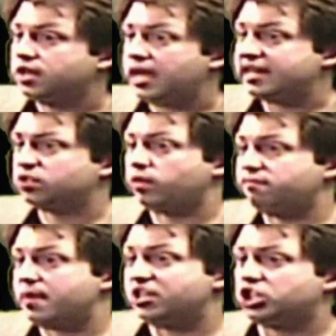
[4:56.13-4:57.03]
as we've
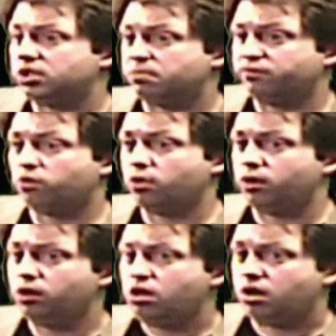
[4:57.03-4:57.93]
mentioned
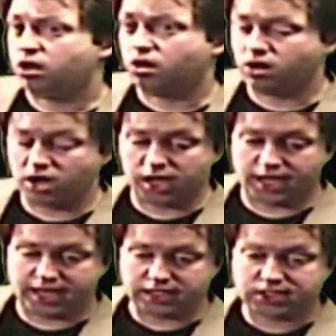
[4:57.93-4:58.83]
before, are
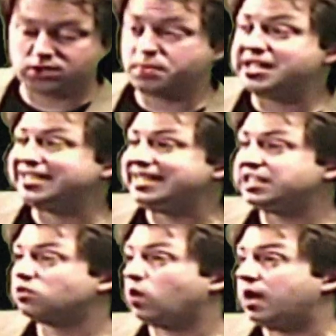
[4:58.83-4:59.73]
uh, species
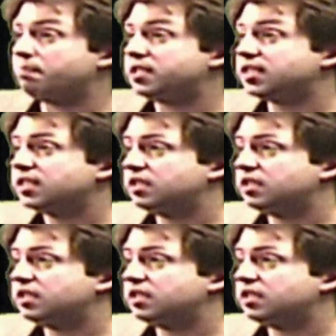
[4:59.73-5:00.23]
swaps